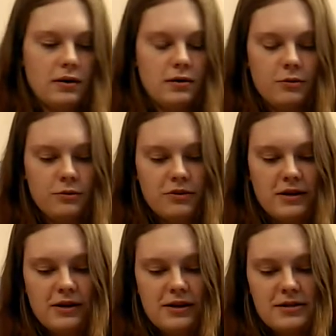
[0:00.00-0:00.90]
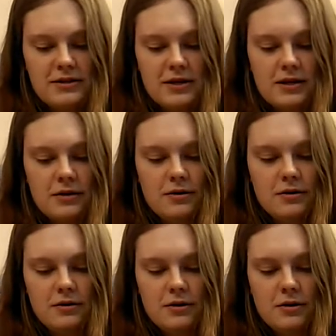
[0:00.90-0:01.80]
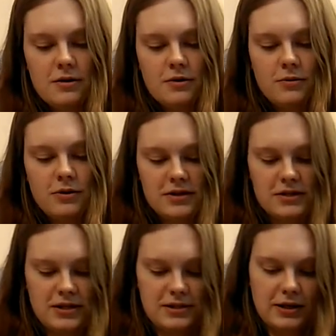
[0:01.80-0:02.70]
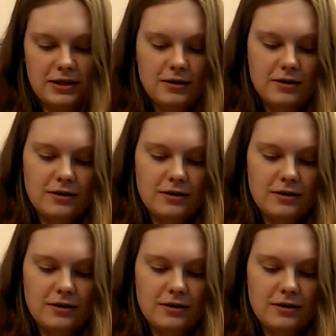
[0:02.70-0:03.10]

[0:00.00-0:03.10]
And come on then, let's see what this tastes like.